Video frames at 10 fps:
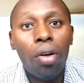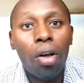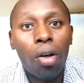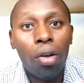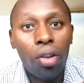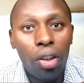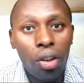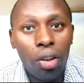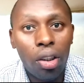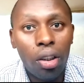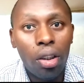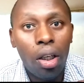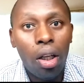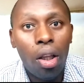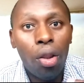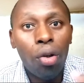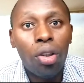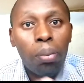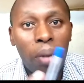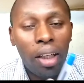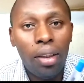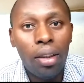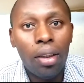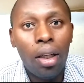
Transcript: coccidiosis, those meds,